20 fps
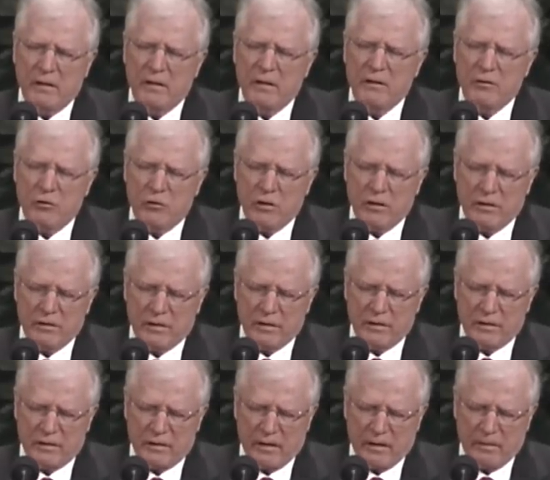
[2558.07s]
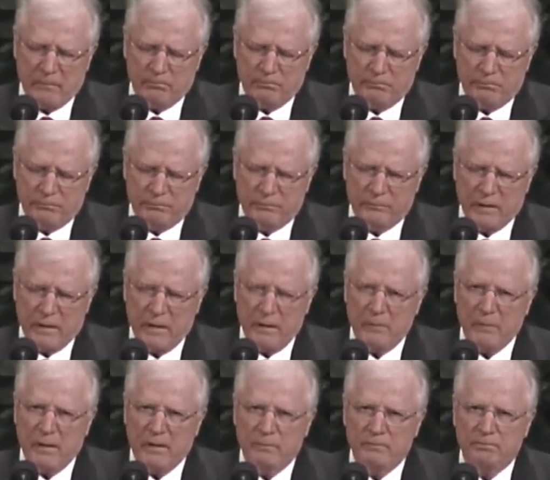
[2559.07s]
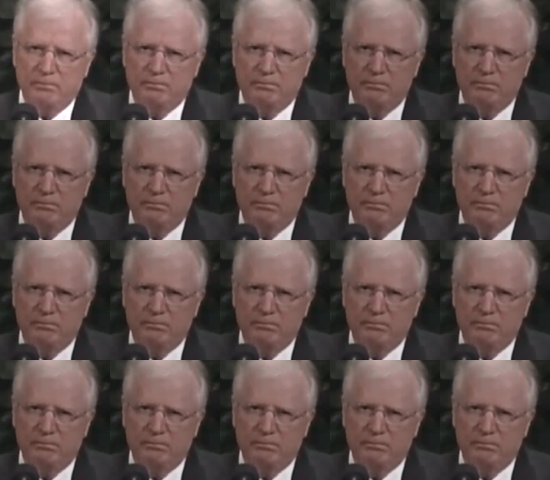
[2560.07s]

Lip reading: In Jesus' name, amen.